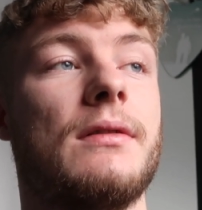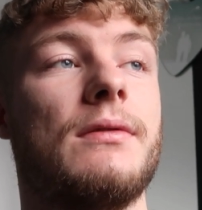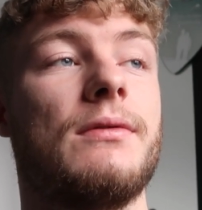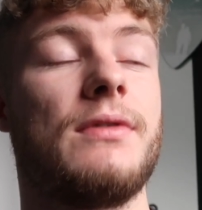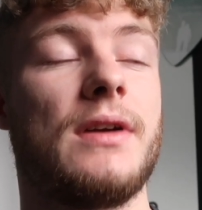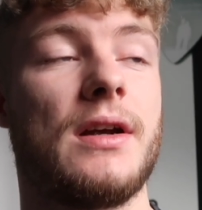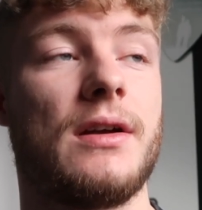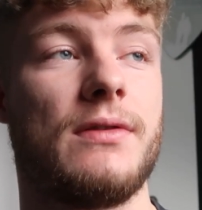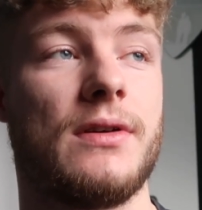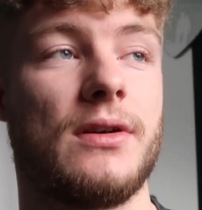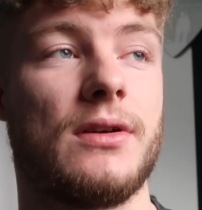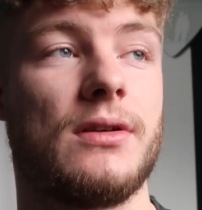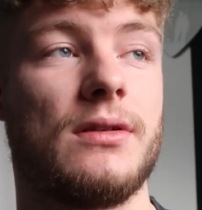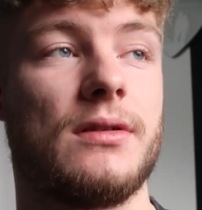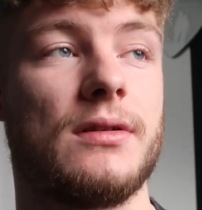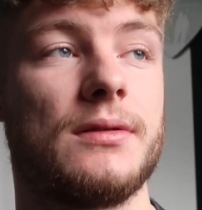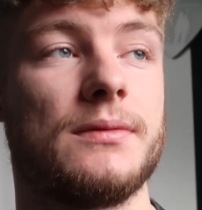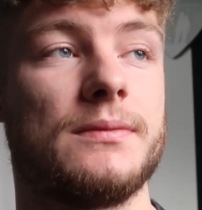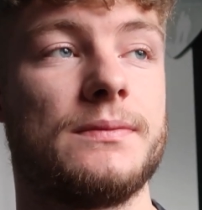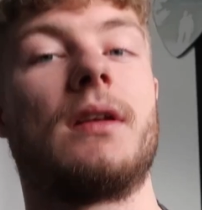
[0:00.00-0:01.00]
Very
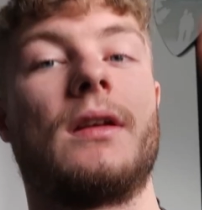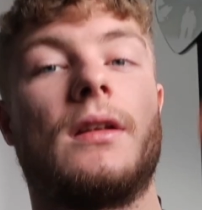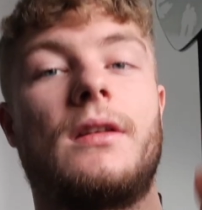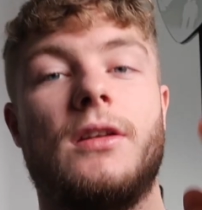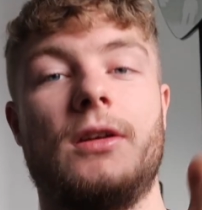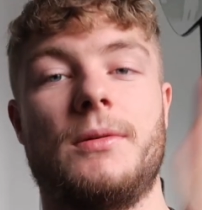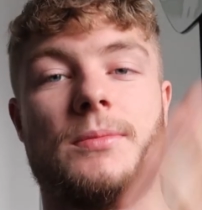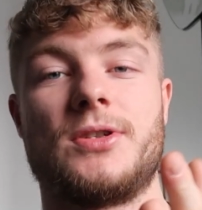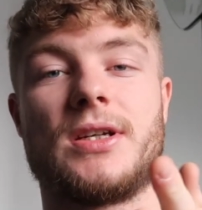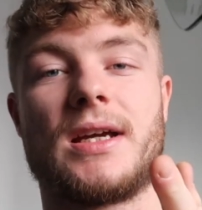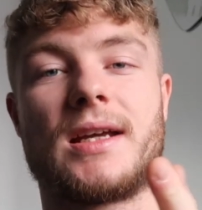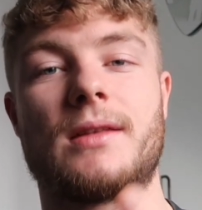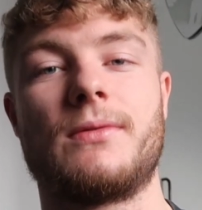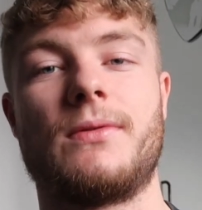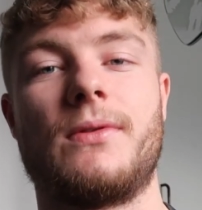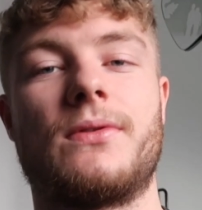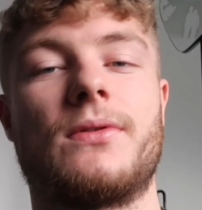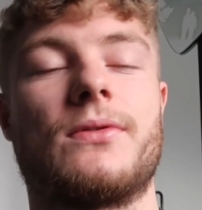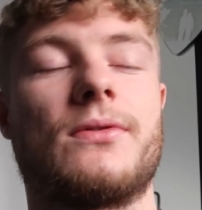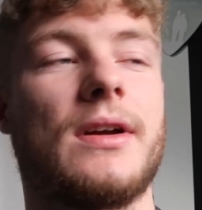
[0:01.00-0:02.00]
good. The
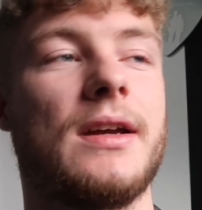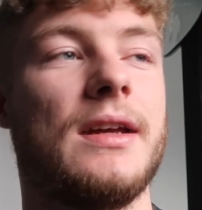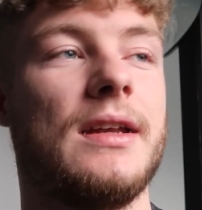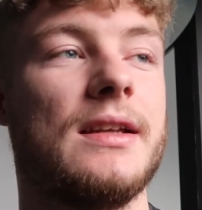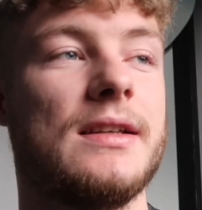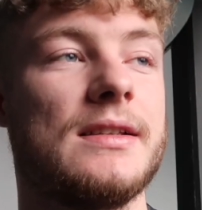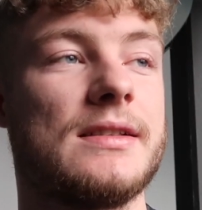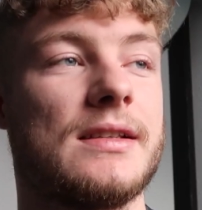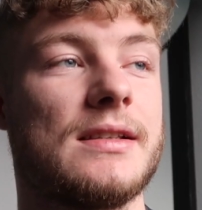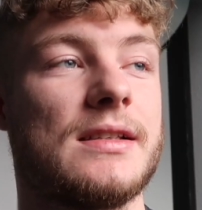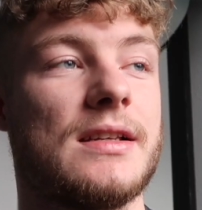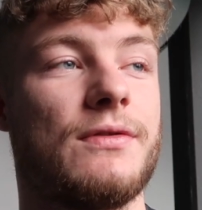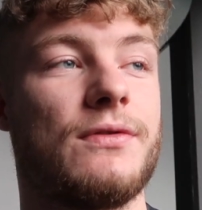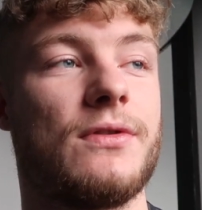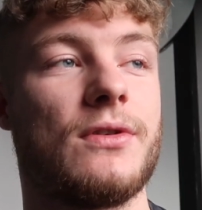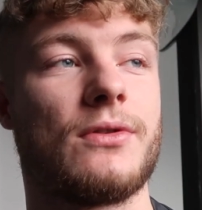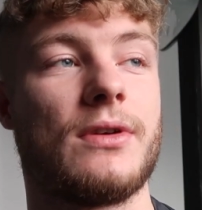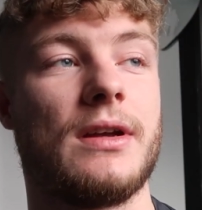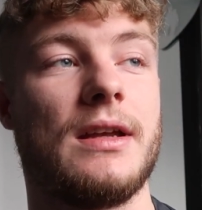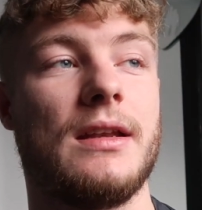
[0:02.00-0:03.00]
objective of the ride is as
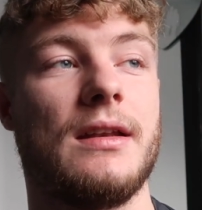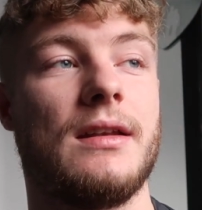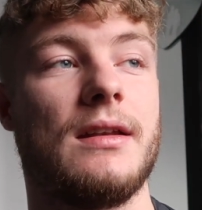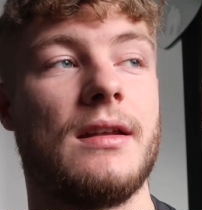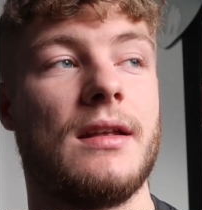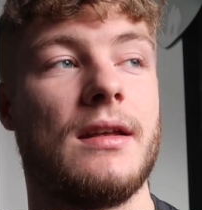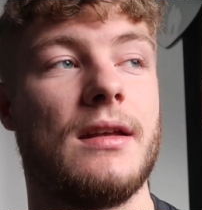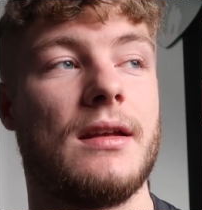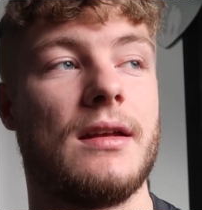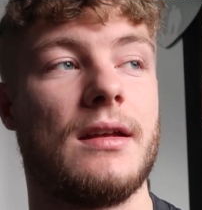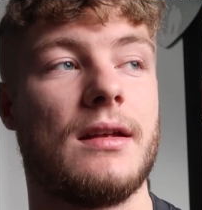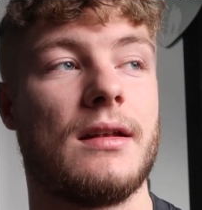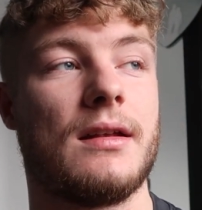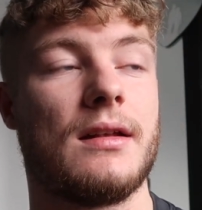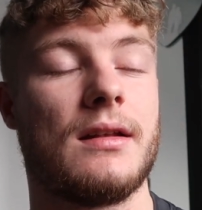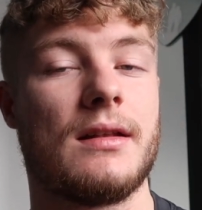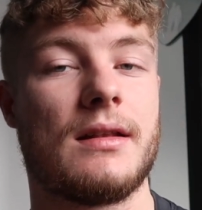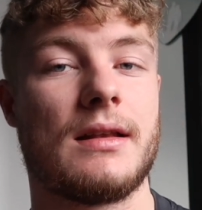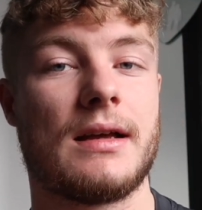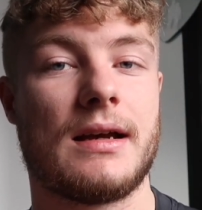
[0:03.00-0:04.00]
if you're in
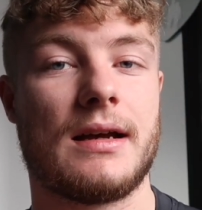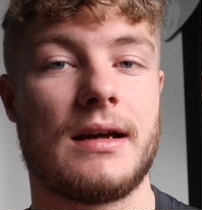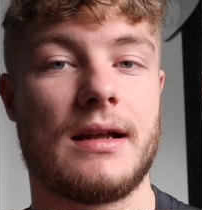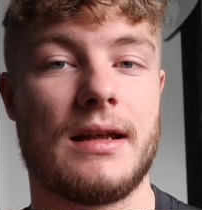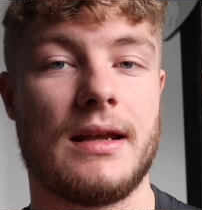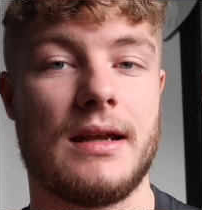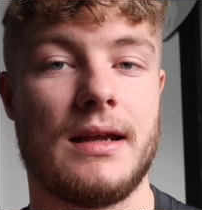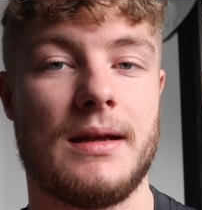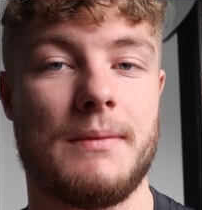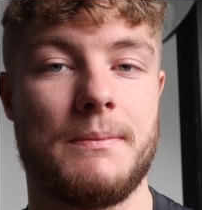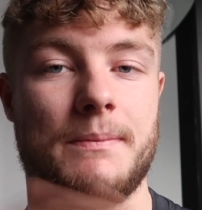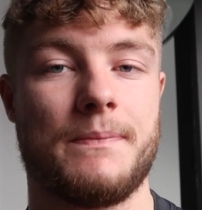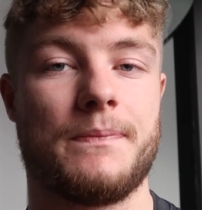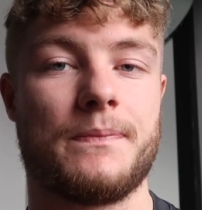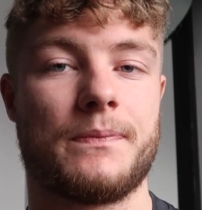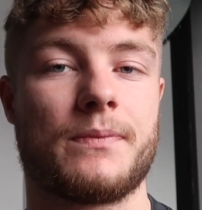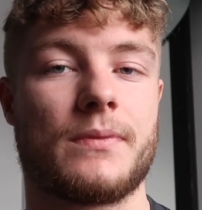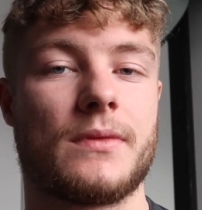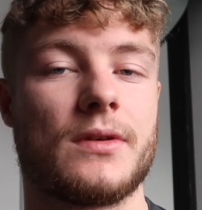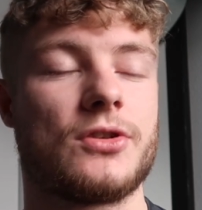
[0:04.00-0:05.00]
that
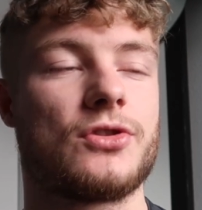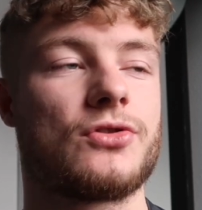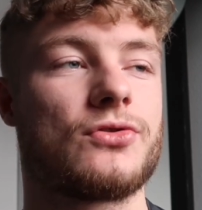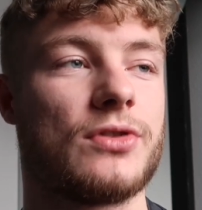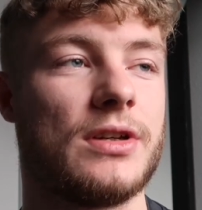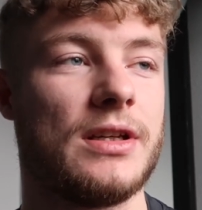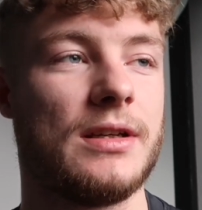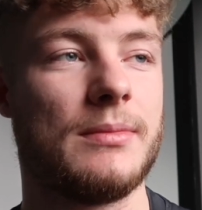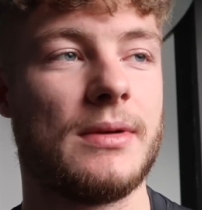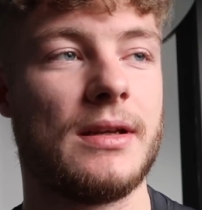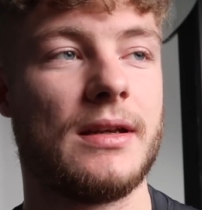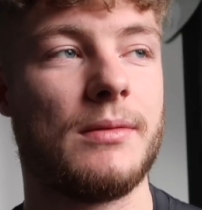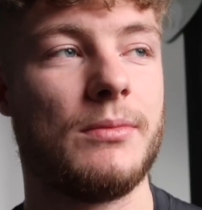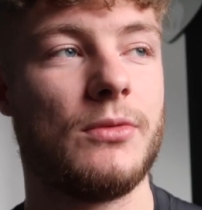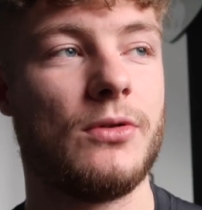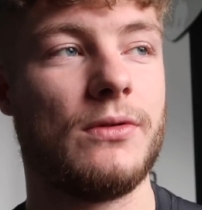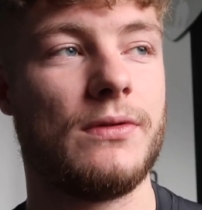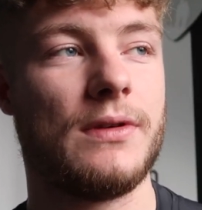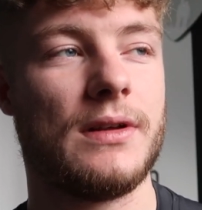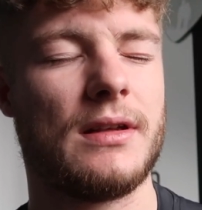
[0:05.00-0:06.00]
stream in the
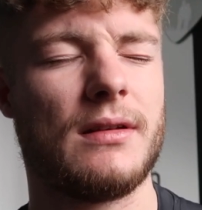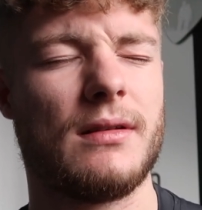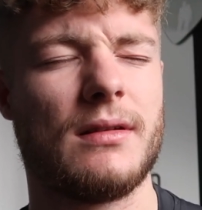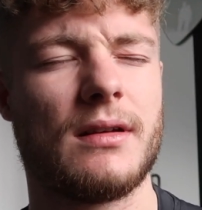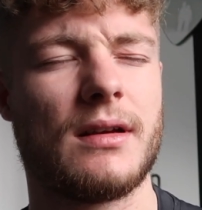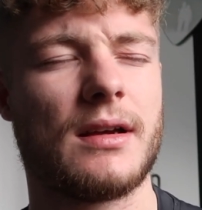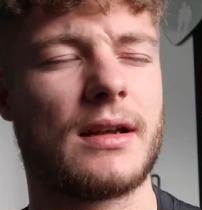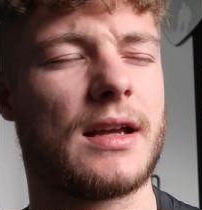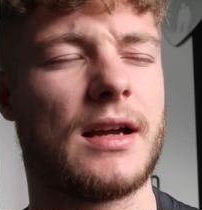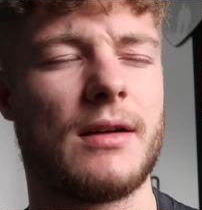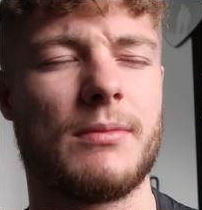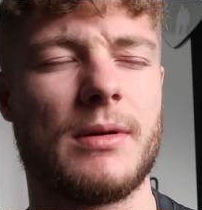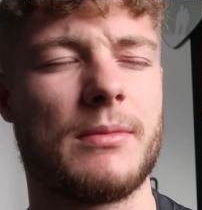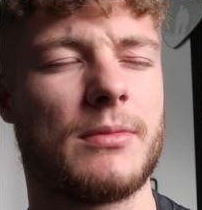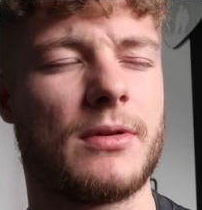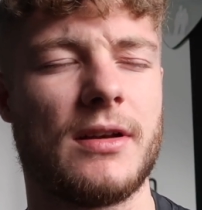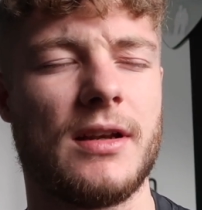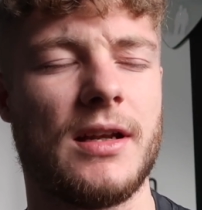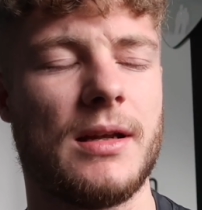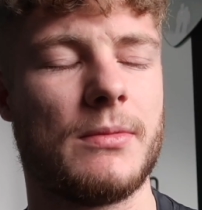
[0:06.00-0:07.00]
movie, I can't
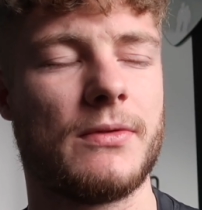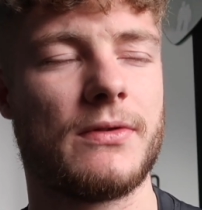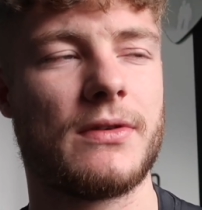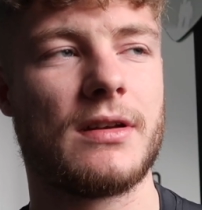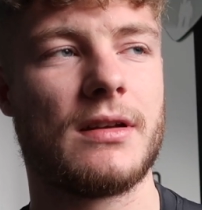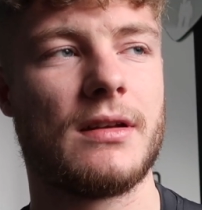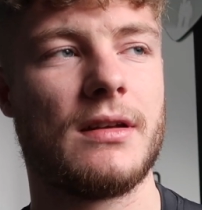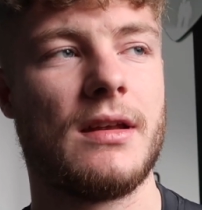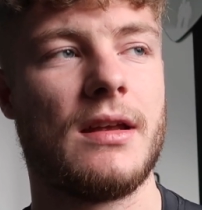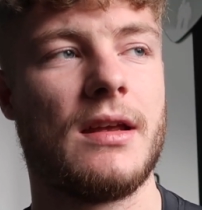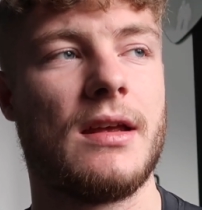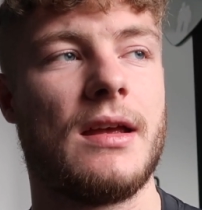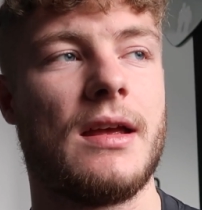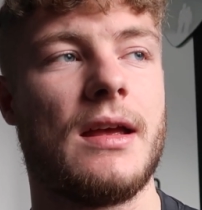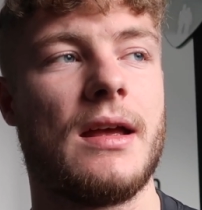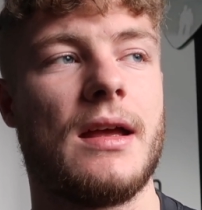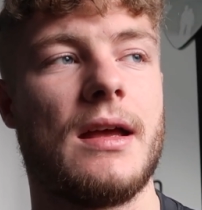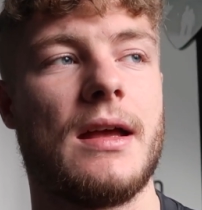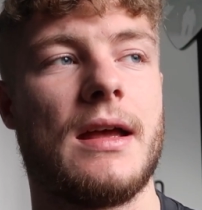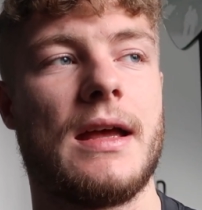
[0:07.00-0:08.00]
remember the name of
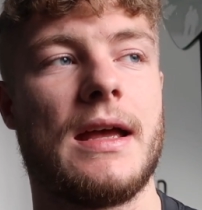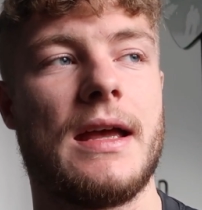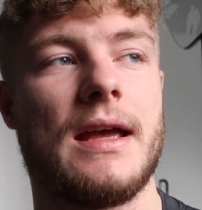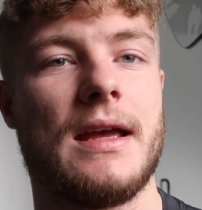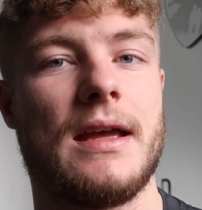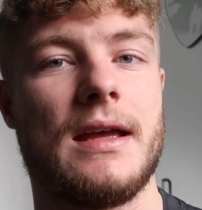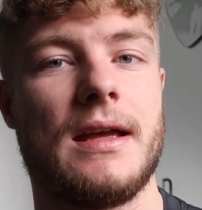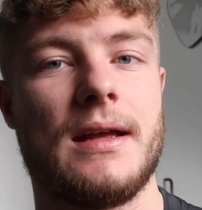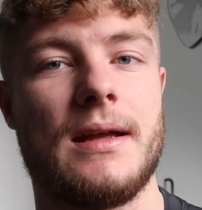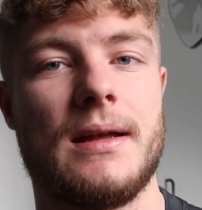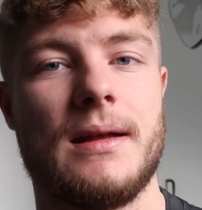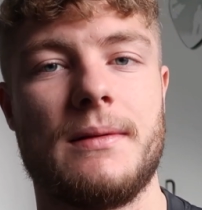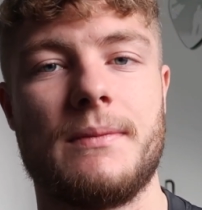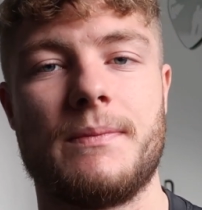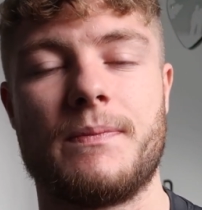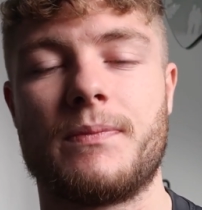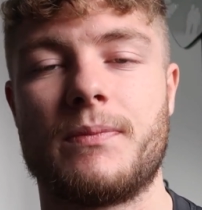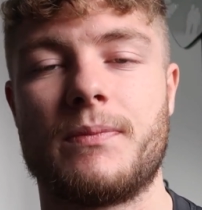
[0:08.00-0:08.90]
it,